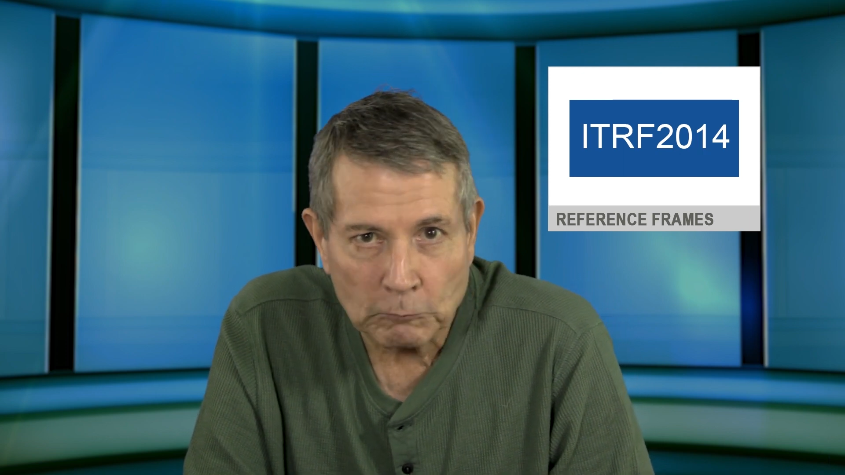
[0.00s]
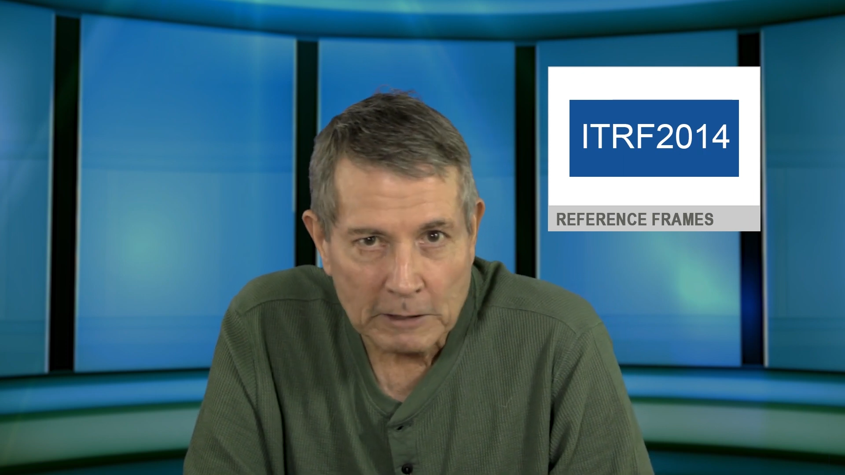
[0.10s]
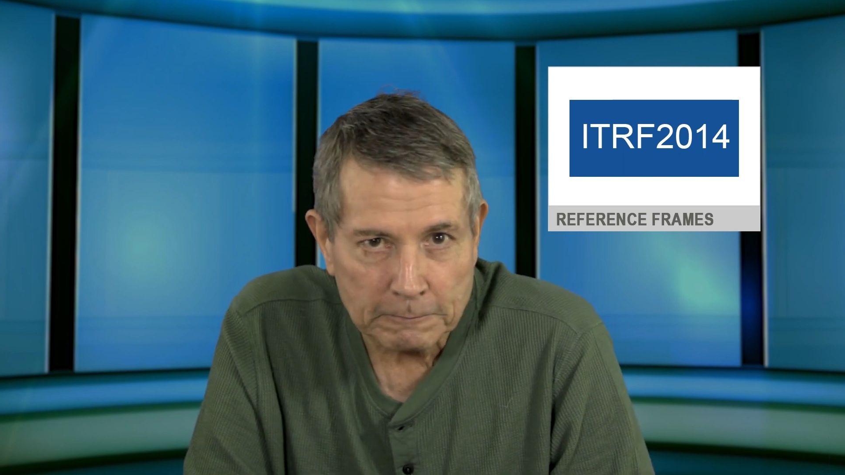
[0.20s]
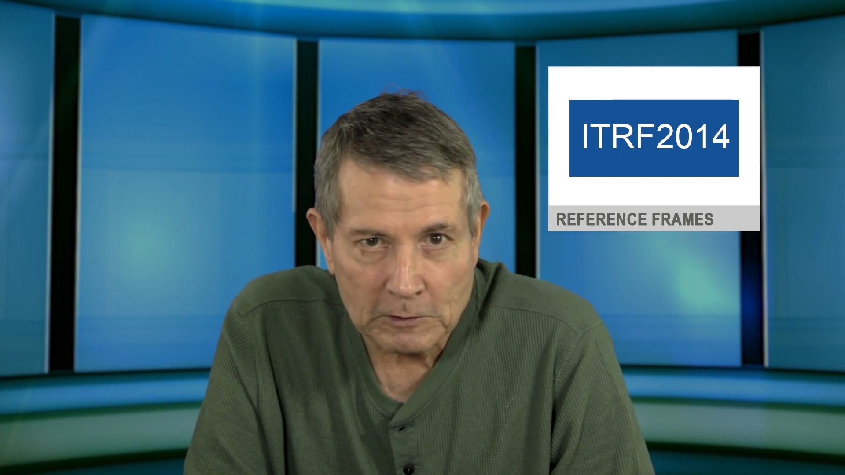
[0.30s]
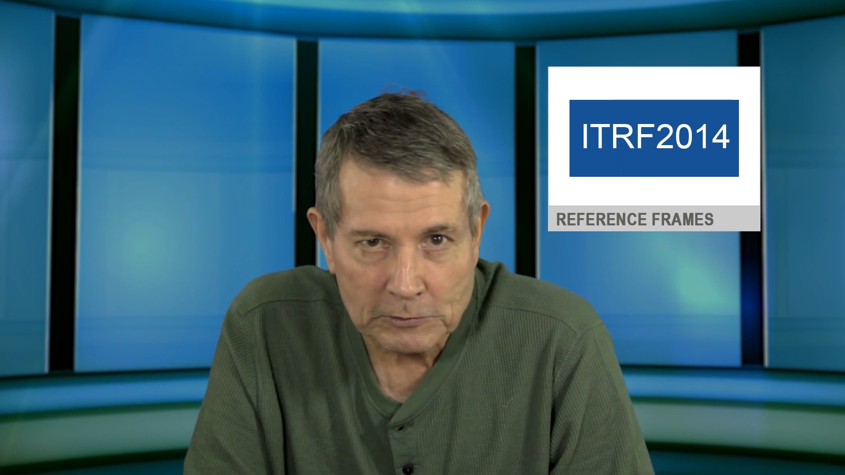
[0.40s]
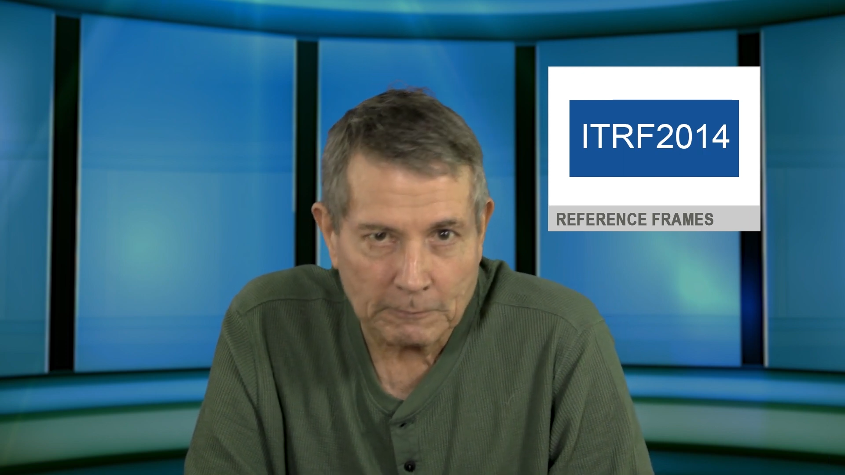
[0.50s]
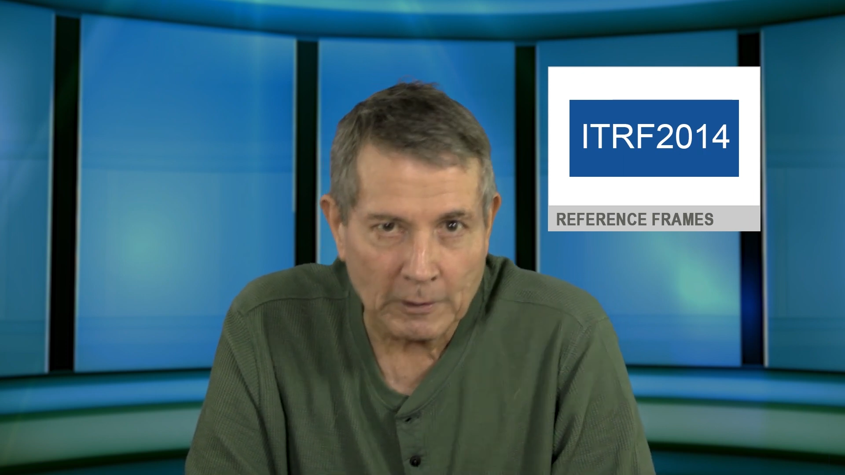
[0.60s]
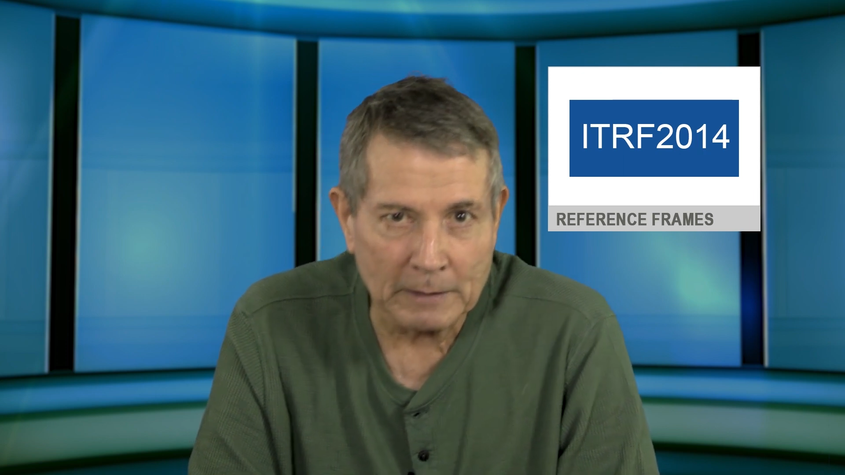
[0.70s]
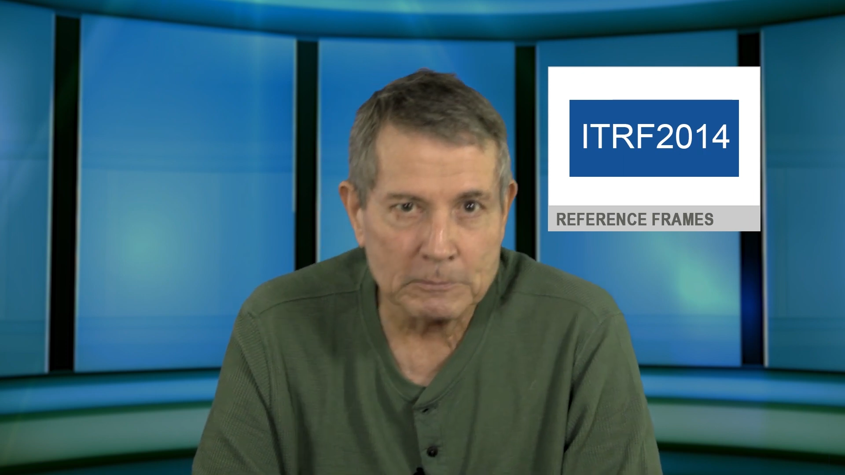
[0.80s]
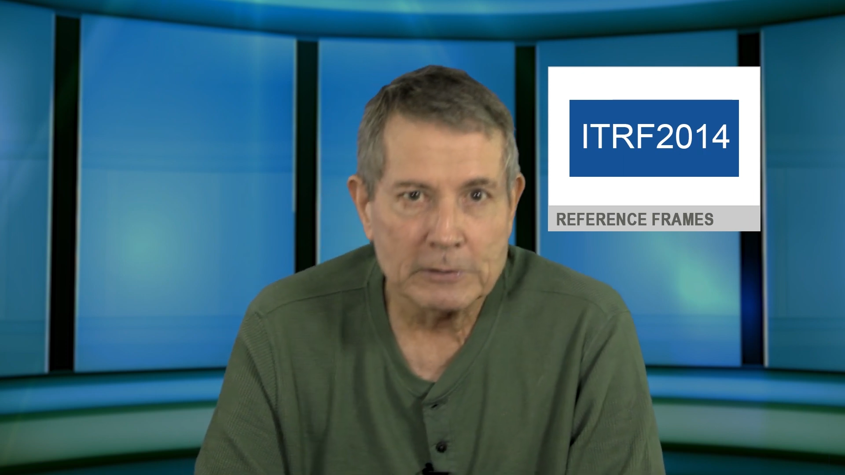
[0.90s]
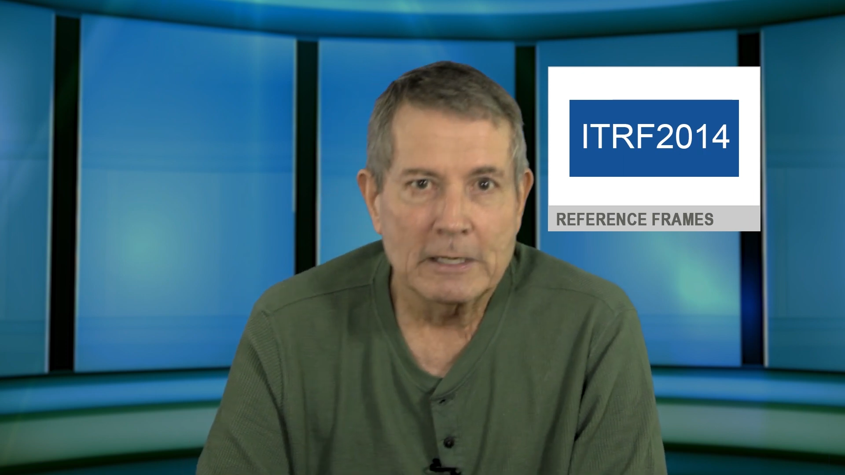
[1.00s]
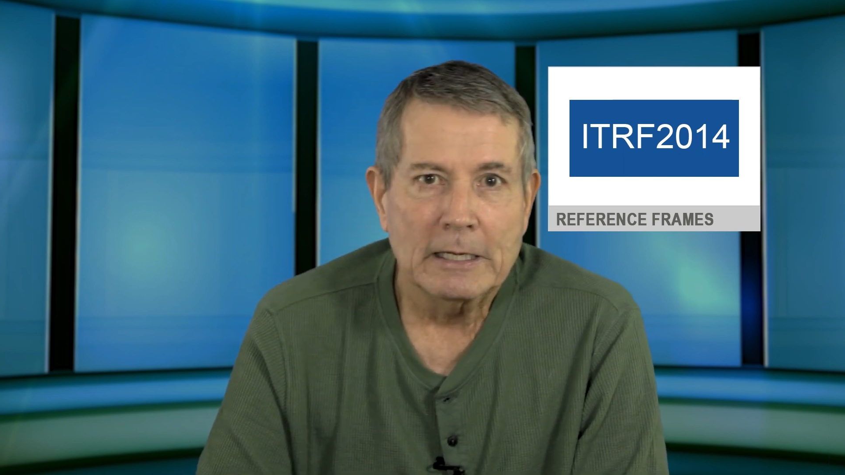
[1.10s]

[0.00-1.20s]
reference frames,